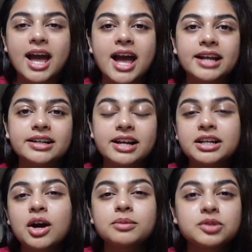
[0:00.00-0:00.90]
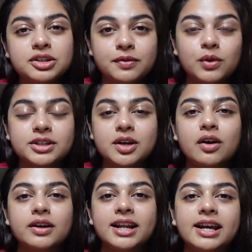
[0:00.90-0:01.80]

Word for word: and right now I'm just focusing on